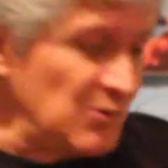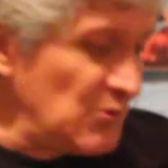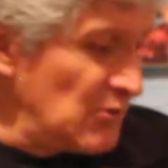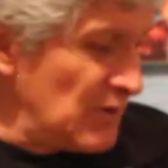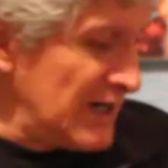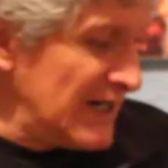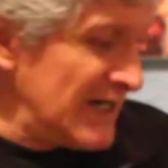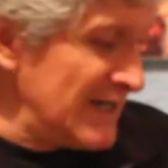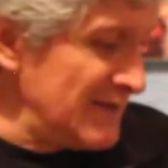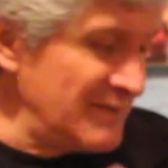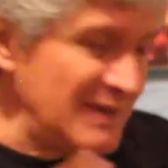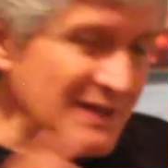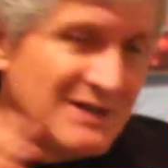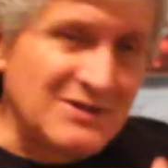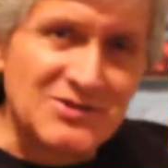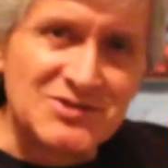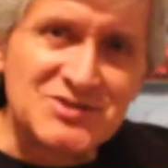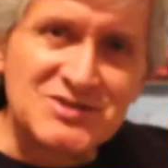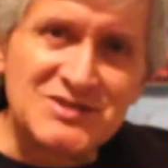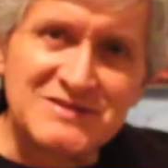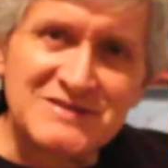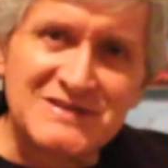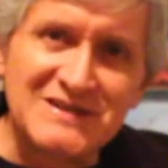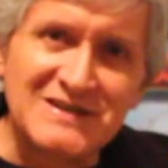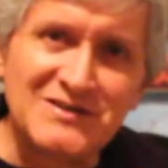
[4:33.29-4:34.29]
Why? Because
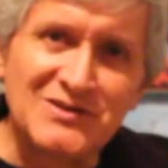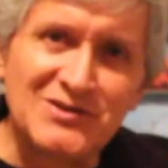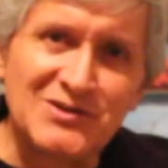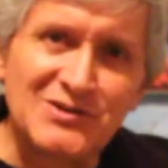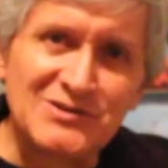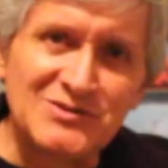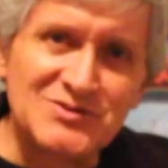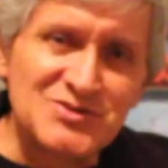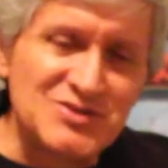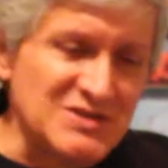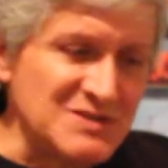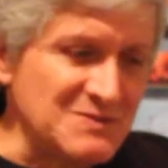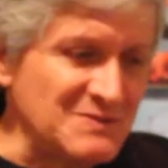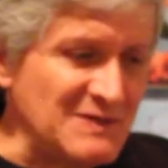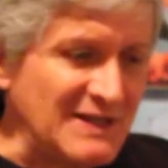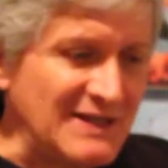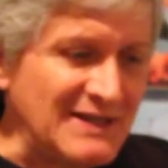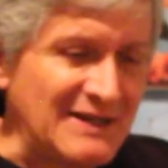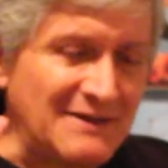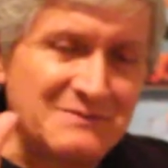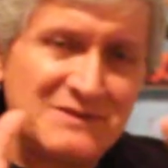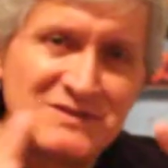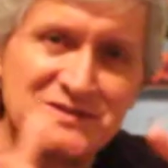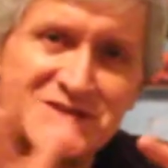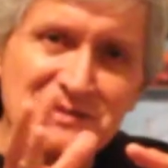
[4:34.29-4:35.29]
the technology is
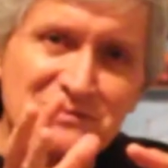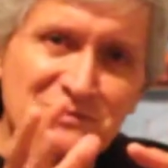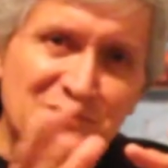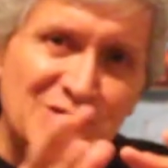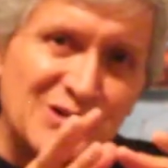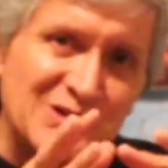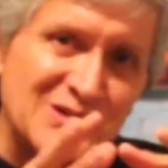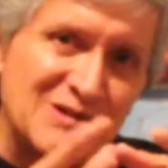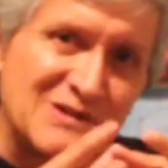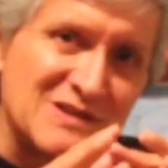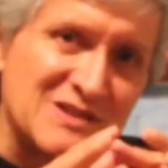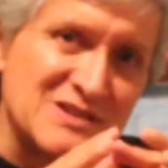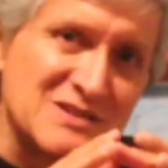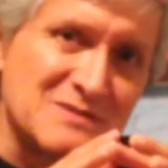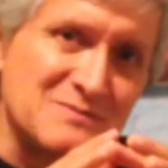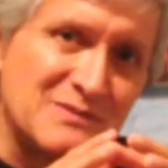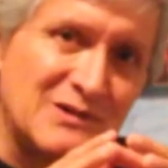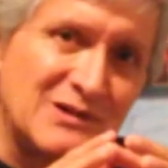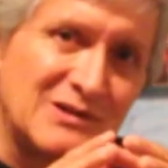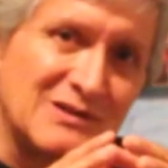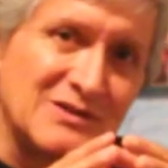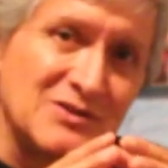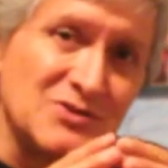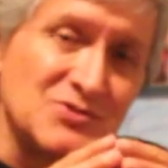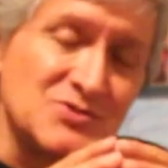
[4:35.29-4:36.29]
becoming smaller and
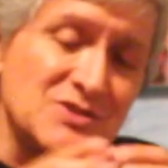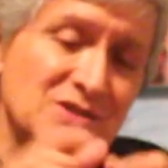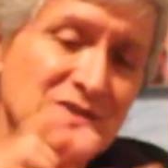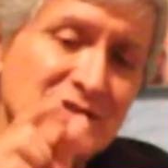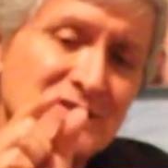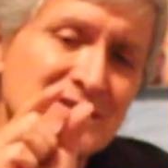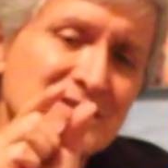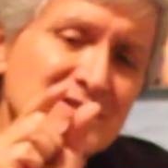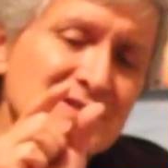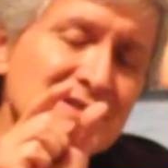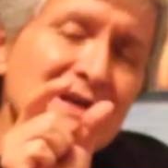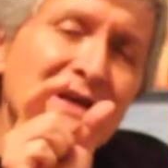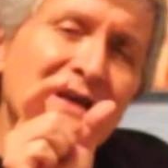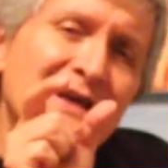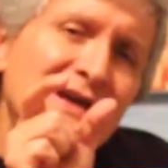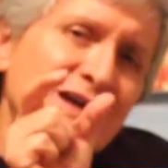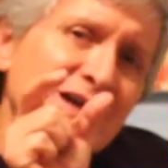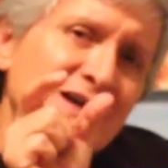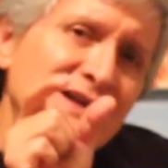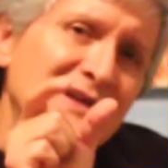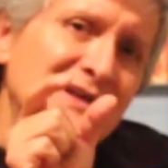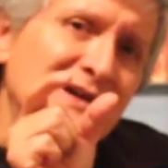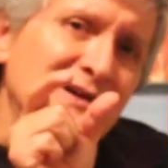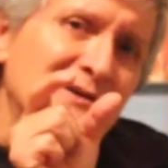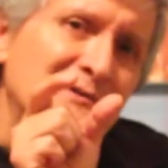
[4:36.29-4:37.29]
smaller. You see, this is
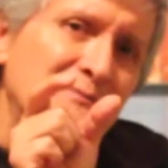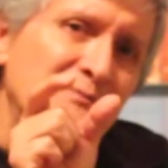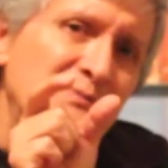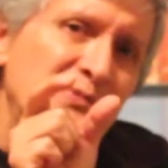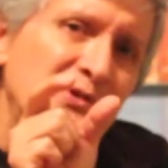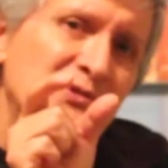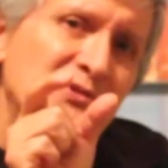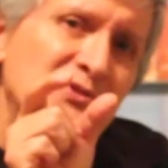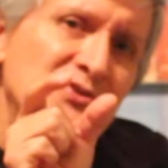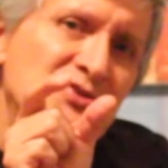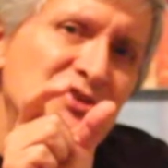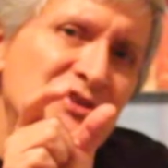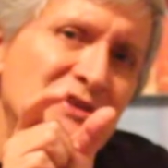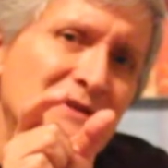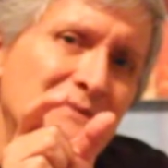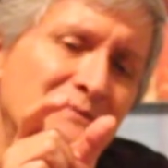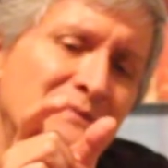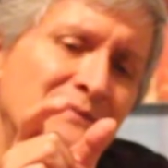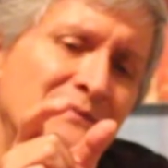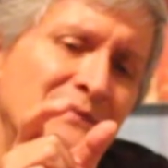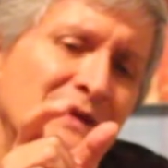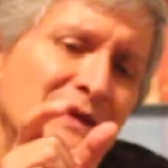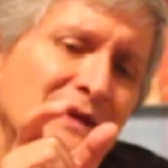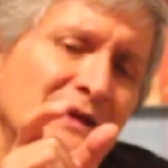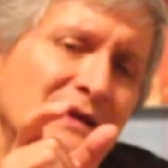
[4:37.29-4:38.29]
in a computer
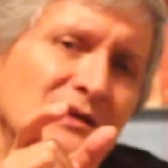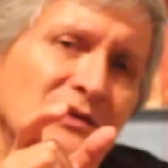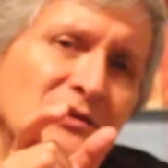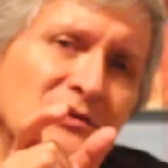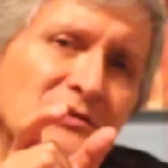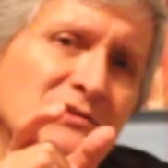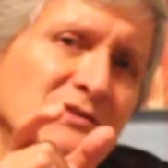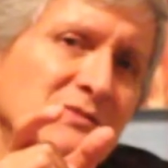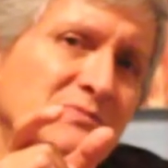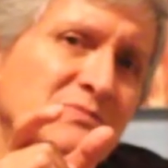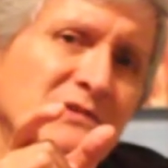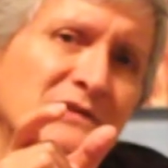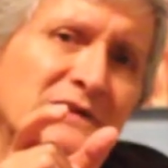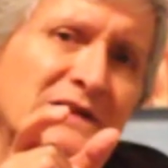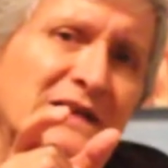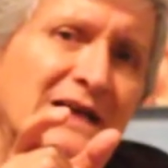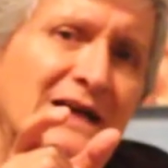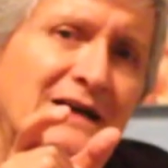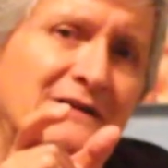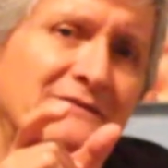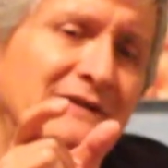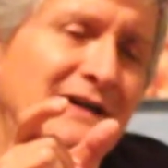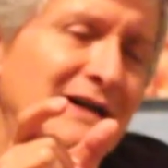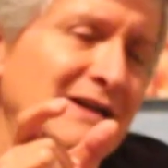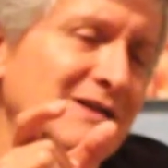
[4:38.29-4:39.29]
chip, you could probably
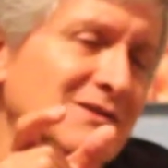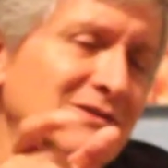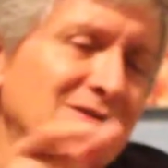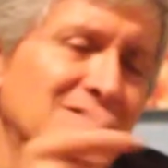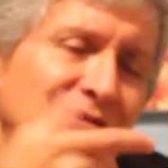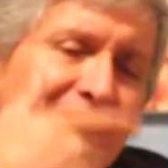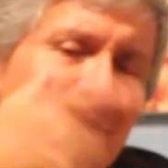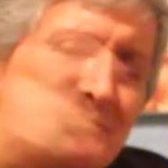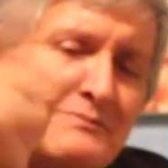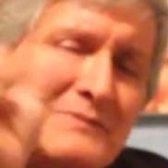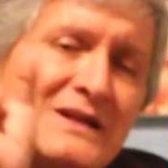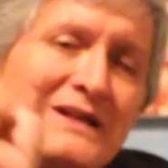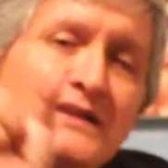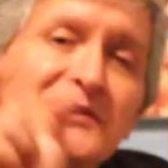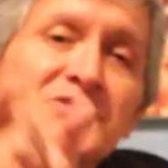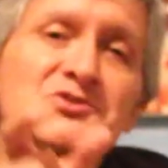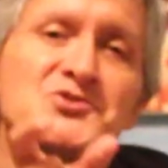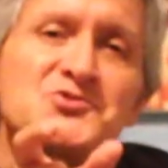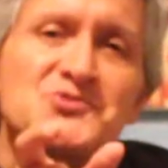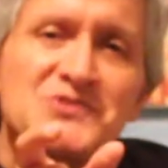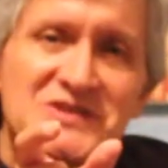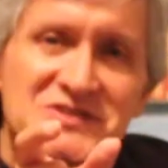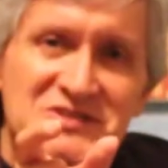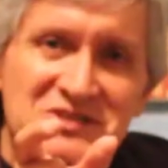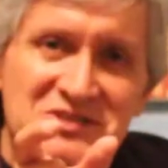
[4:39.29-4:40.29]
have, I don't know, 1,000,000
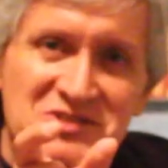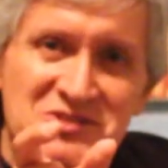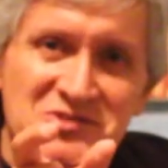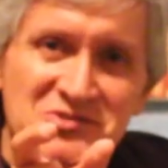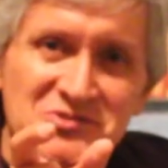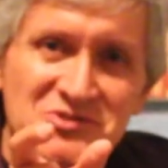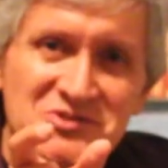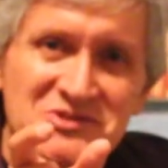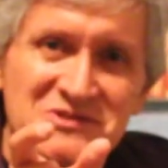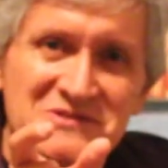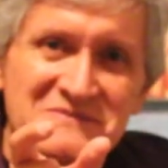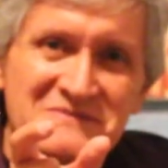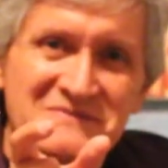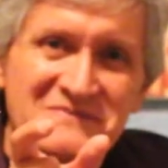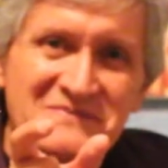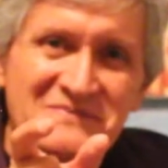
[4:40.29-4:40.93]
transistors